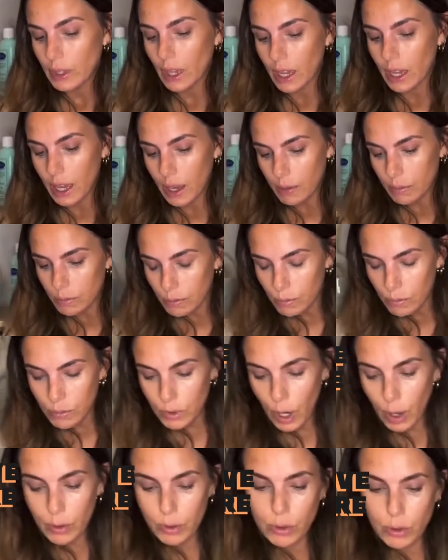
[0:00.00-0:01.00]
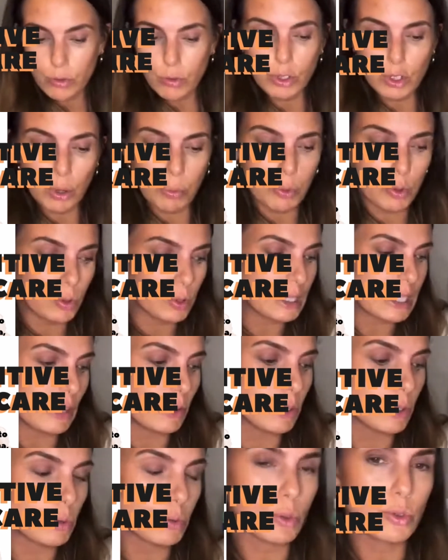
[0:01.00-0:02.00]
um, going through topical
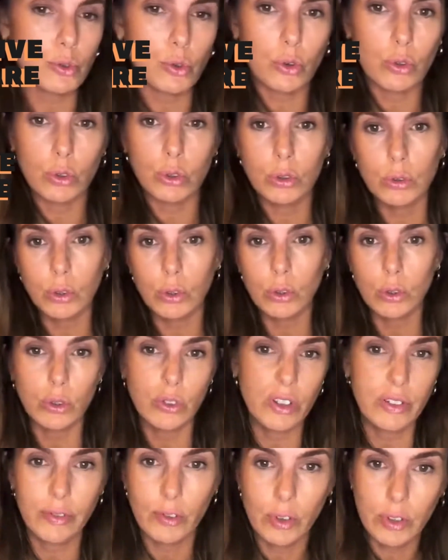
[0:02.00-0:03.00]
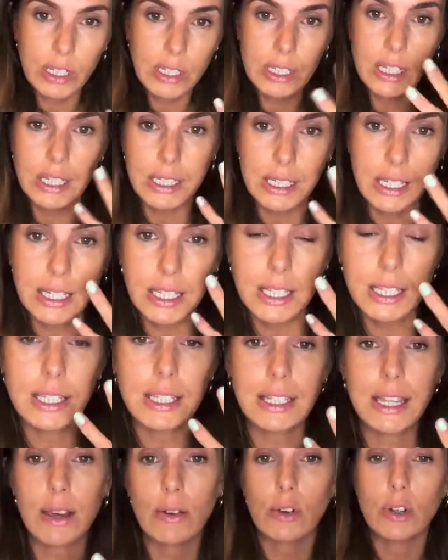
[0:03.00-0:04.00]
steroid withdrawal or they've got the addicted to
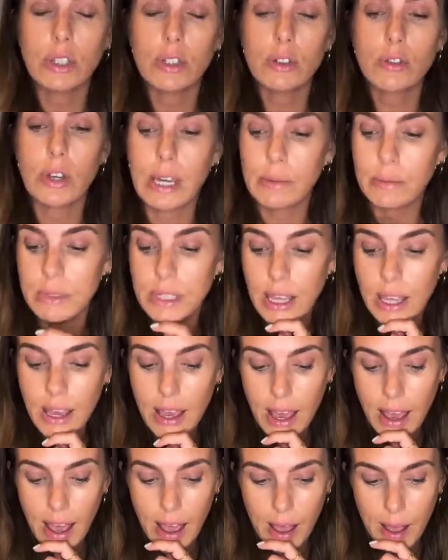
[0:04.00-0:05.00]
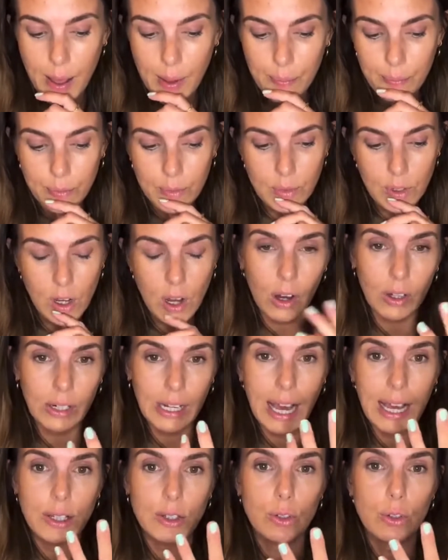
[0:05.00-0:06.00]
steroid creams um,
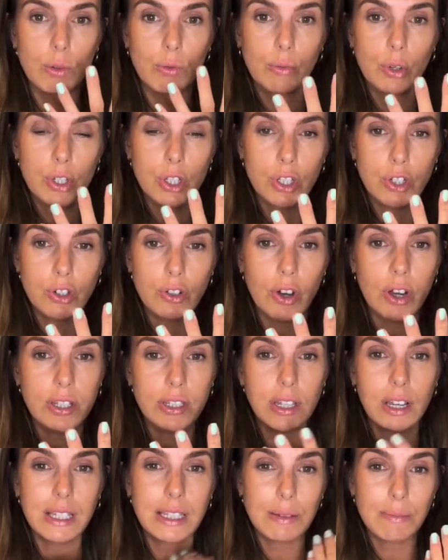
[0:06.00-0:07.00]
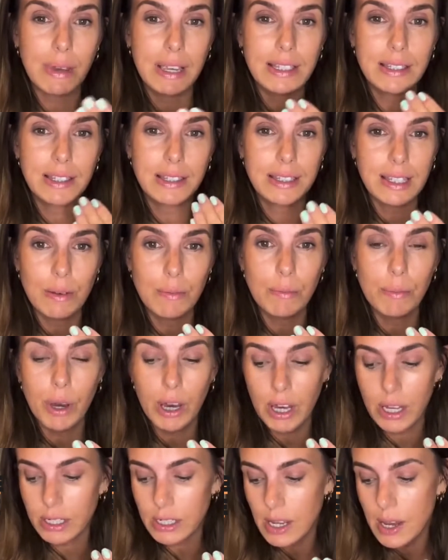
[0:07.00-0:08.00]
can't handle moisturizer because it makes the skin
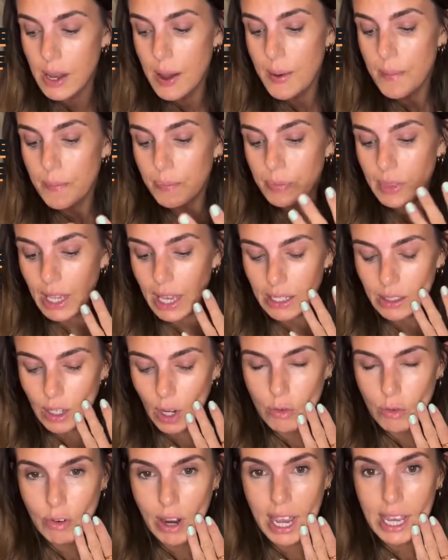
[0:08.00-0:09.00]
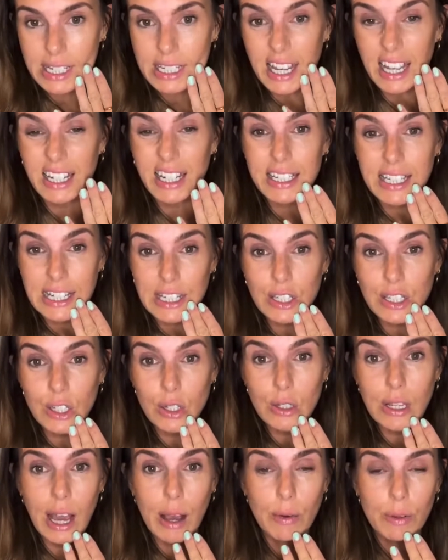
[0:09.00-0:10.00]
burn and go red. And it did
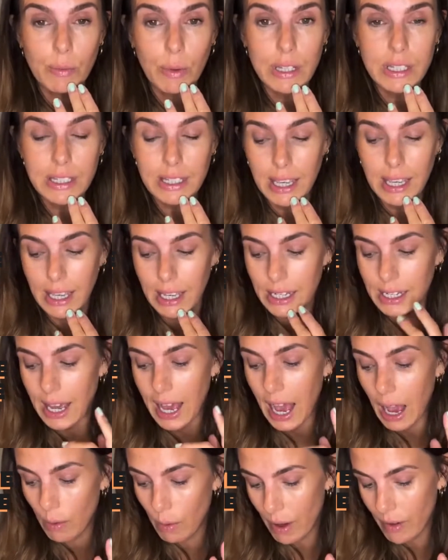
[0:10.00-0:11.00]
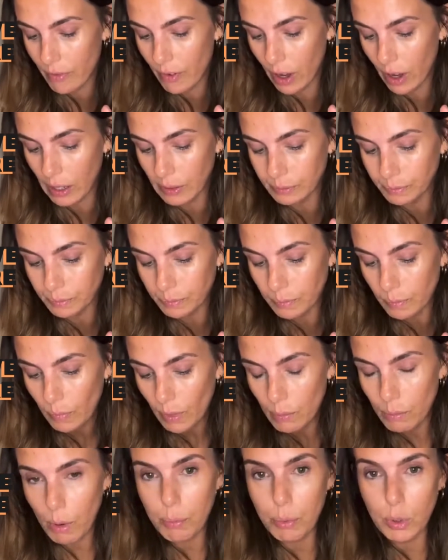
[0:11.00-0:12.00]
do that with my skin. However,
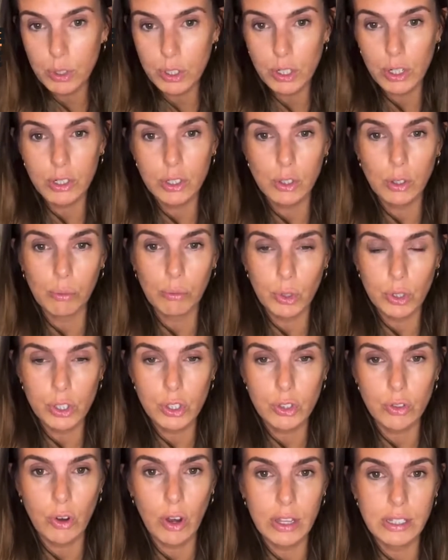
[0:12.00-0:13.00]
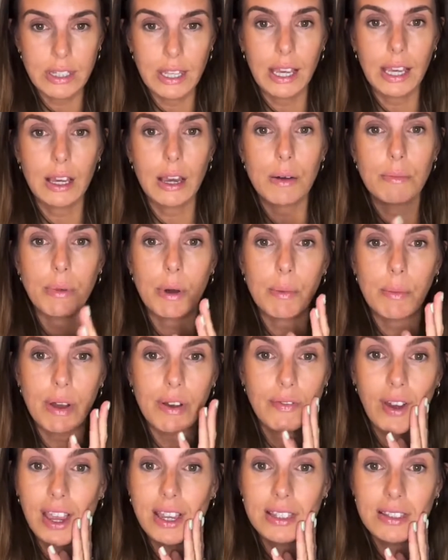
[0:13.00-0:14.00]
my body I stopped moisturising, but my
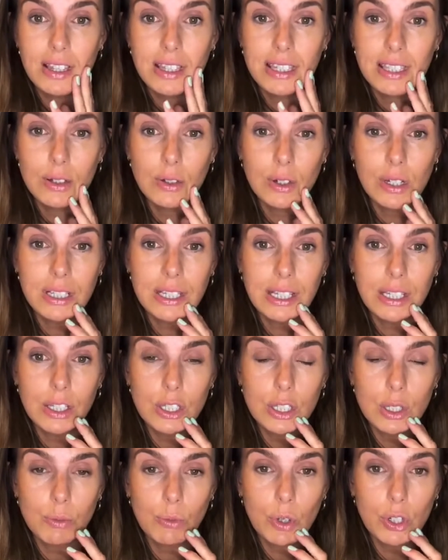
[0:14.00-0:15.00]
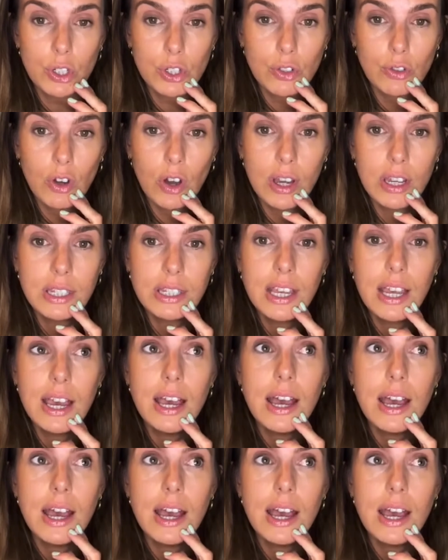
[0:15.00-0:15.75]
face I still continued to moisturise